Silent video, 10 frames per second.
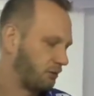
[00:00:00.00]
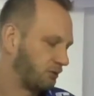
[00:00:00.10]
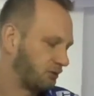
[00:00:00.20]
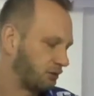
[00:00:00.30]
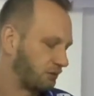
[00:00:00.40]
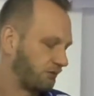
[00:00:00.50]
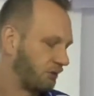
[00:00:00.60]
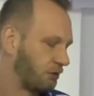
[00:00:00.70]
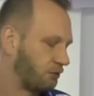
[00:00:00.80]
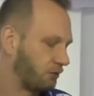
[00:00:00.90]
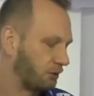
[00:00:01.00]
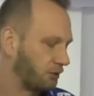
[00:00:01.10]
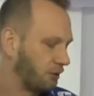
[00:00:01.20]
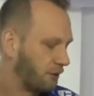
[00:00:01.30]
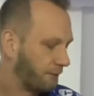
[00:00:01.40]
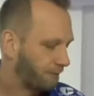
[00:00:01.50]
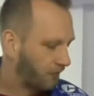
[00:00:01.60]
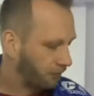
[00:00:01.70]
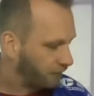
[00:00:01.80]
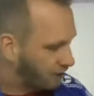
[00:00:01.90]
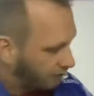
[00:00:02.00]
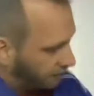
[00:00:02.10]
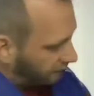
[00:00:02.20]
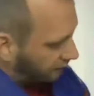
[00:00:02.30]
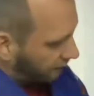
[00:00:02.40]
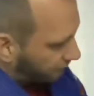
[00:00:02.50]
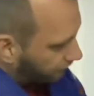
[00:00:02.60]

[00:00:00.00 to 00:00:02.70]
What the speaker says: sorts of injuries. Now you've got the